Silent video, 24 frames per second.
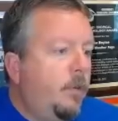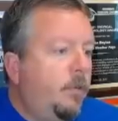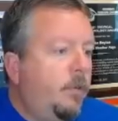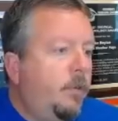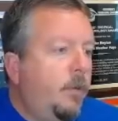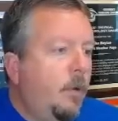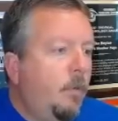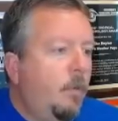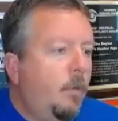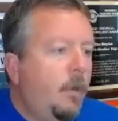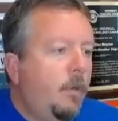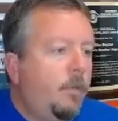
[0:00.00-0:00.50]

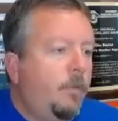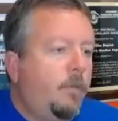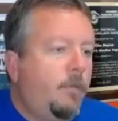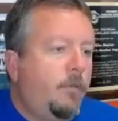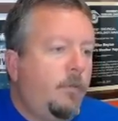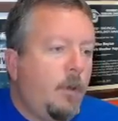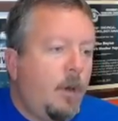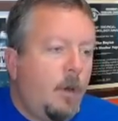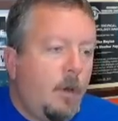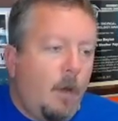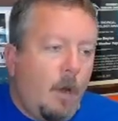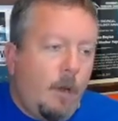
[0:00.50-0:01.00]
So let's
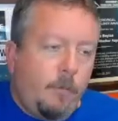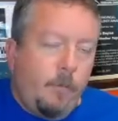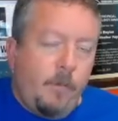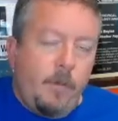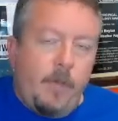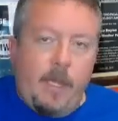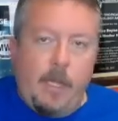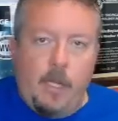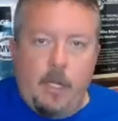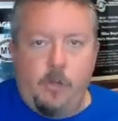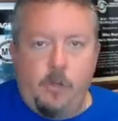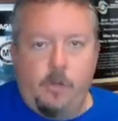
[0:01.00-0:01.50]
start off with
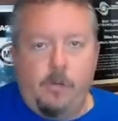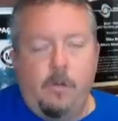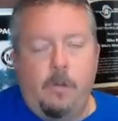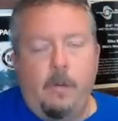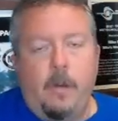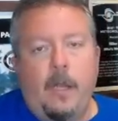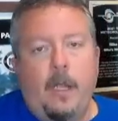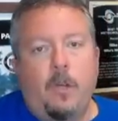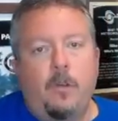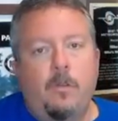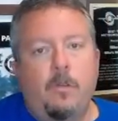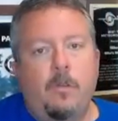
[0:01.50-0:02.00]
Andrew.
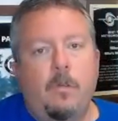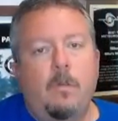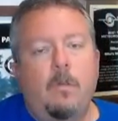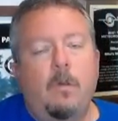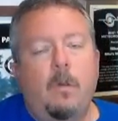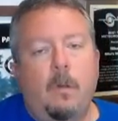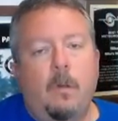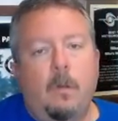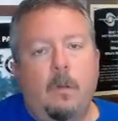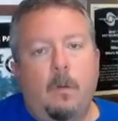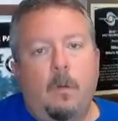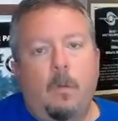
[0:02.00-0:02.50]

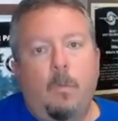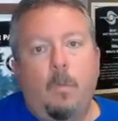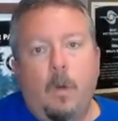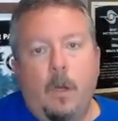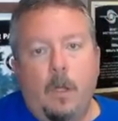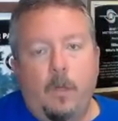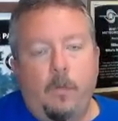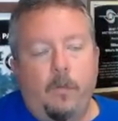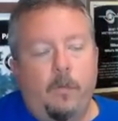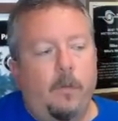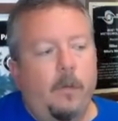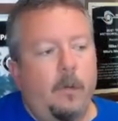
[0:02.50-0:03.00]
Andrew
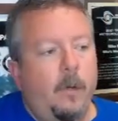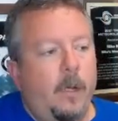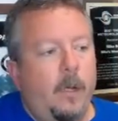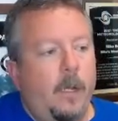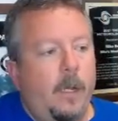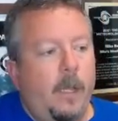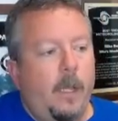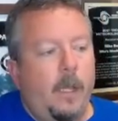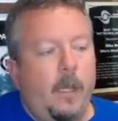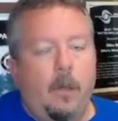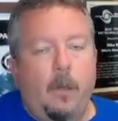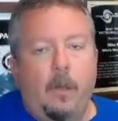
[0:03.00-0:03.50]
was during
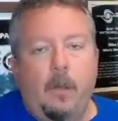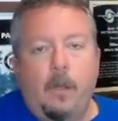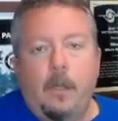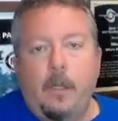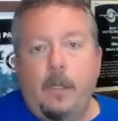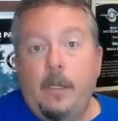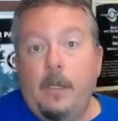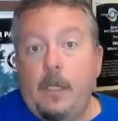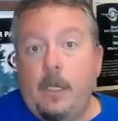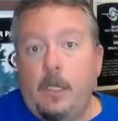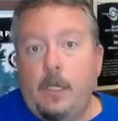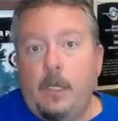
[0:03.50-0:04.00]
an El
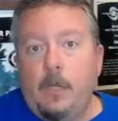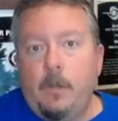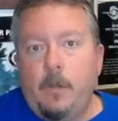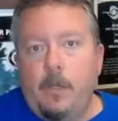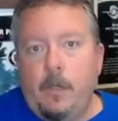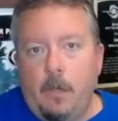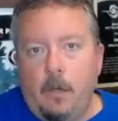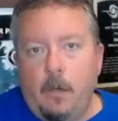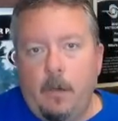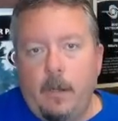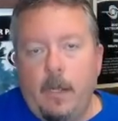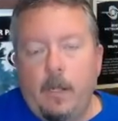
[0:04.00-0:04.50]
Nino
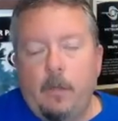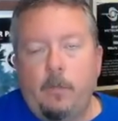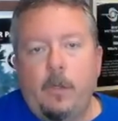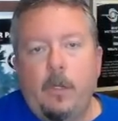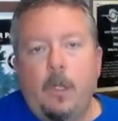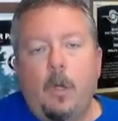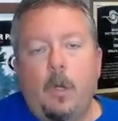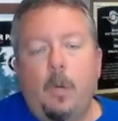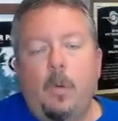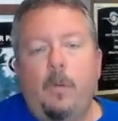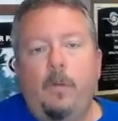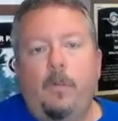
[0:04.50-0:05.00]
year. As we
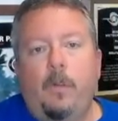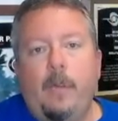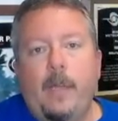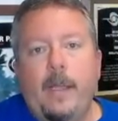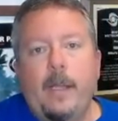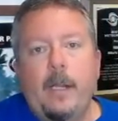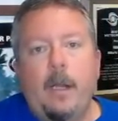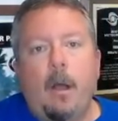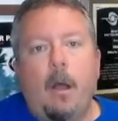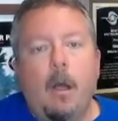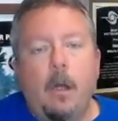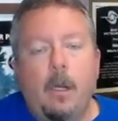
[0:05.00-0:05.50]
know, it was a
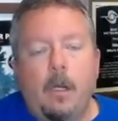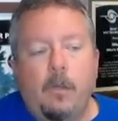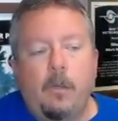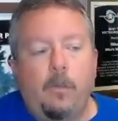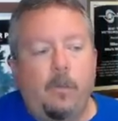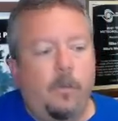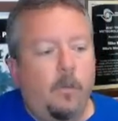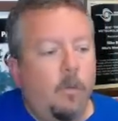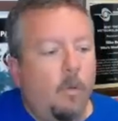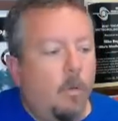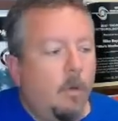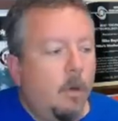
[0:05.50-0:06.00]
late
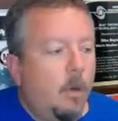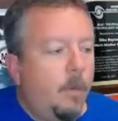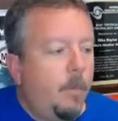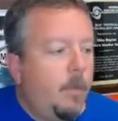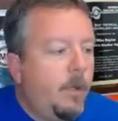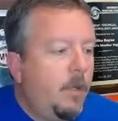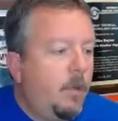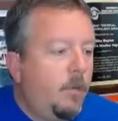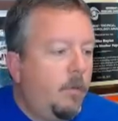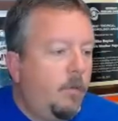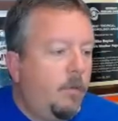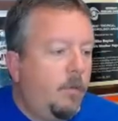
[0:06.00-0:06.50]
August storm. It
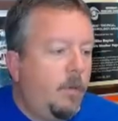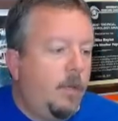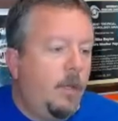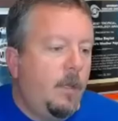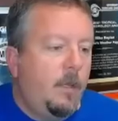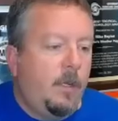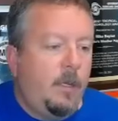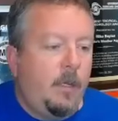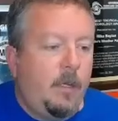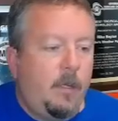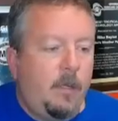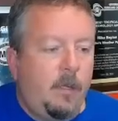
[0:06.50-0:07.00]

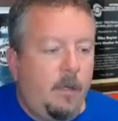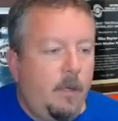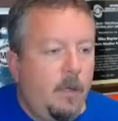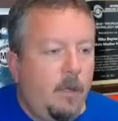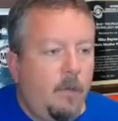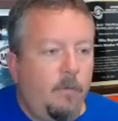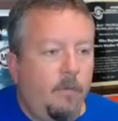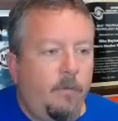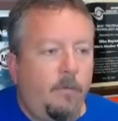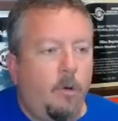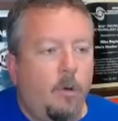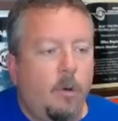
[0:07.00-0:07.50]

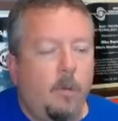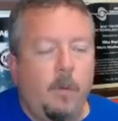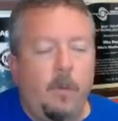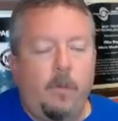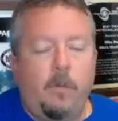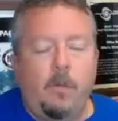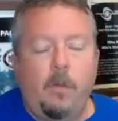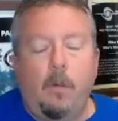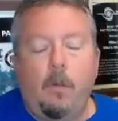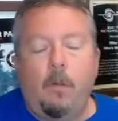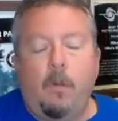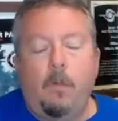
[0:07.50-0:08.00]
didn't form
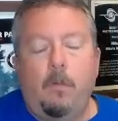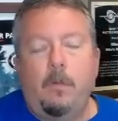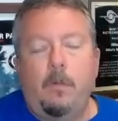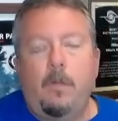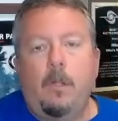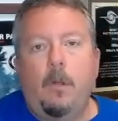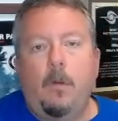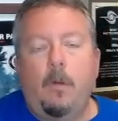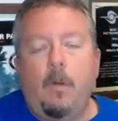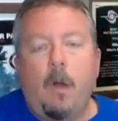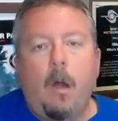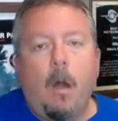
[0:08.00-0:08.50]
until, you
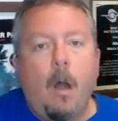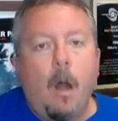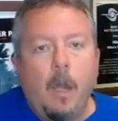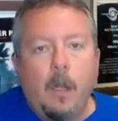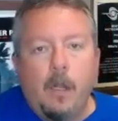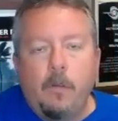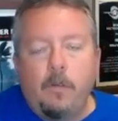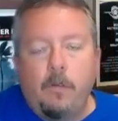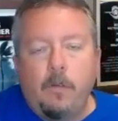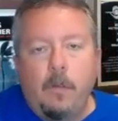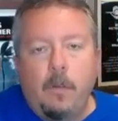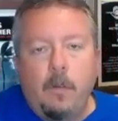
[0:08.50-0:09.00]
know,
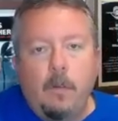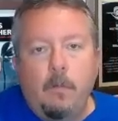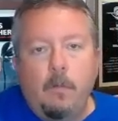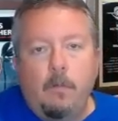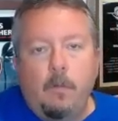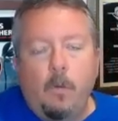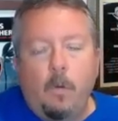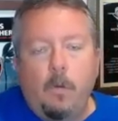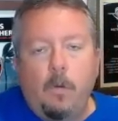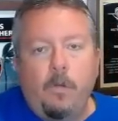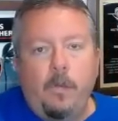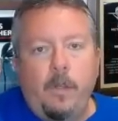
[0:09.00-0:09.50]
August,
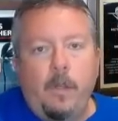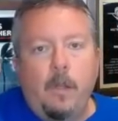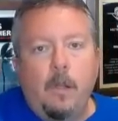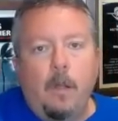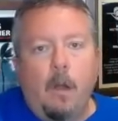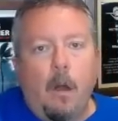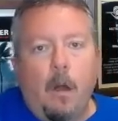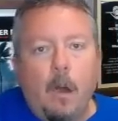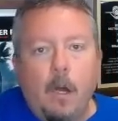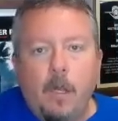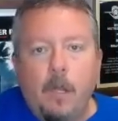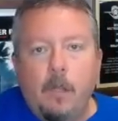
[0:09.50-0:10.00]
towards the end of
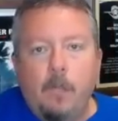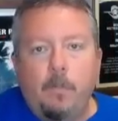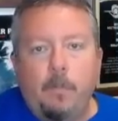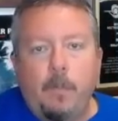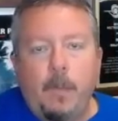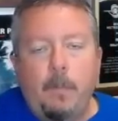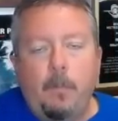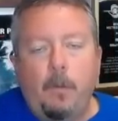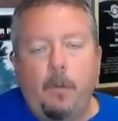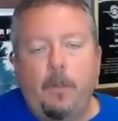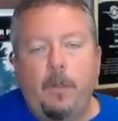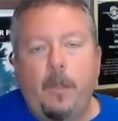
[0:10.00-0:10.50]
August.
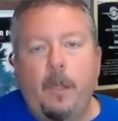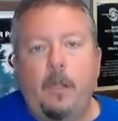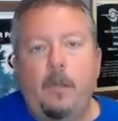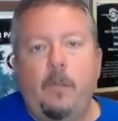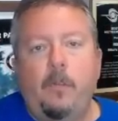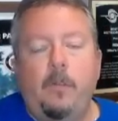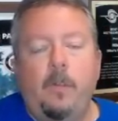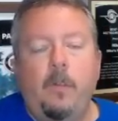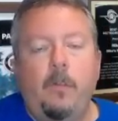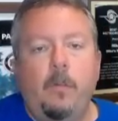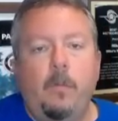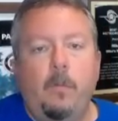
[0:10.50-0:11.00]
People thought the
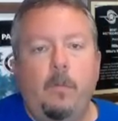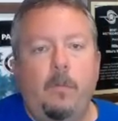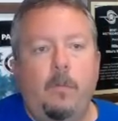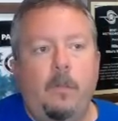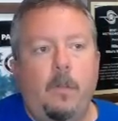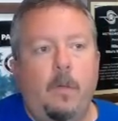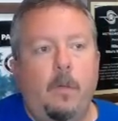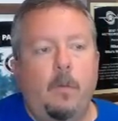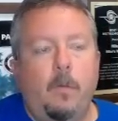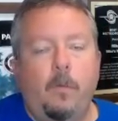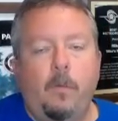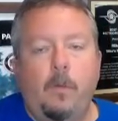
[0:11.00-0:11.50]
season,
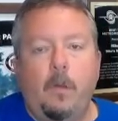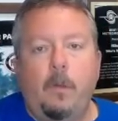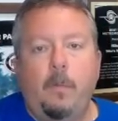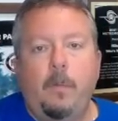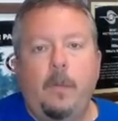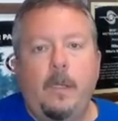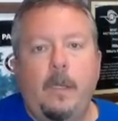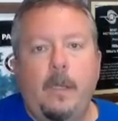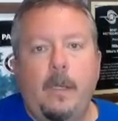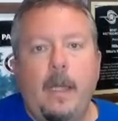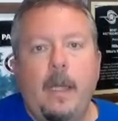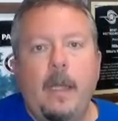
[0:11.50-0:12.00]
you know, was going to
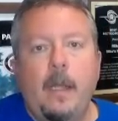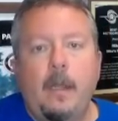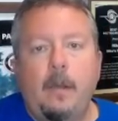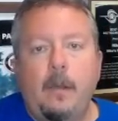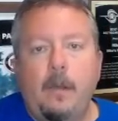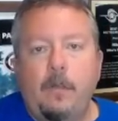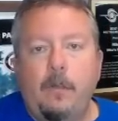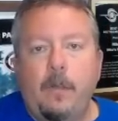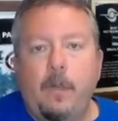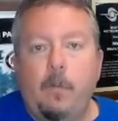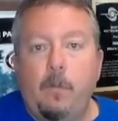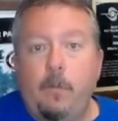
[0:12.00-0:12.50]
be dead
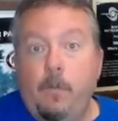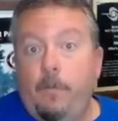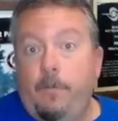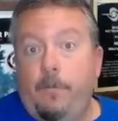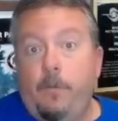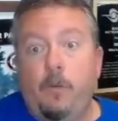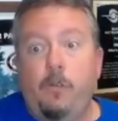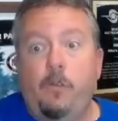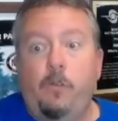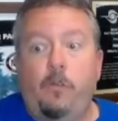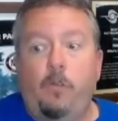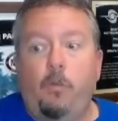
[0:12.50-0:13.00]
because that was the
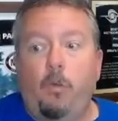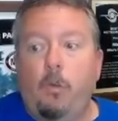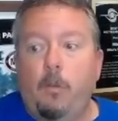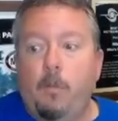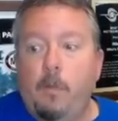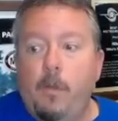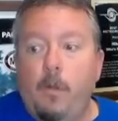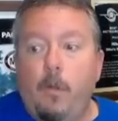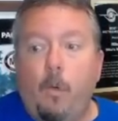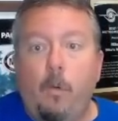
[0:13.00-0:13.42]
first storm of the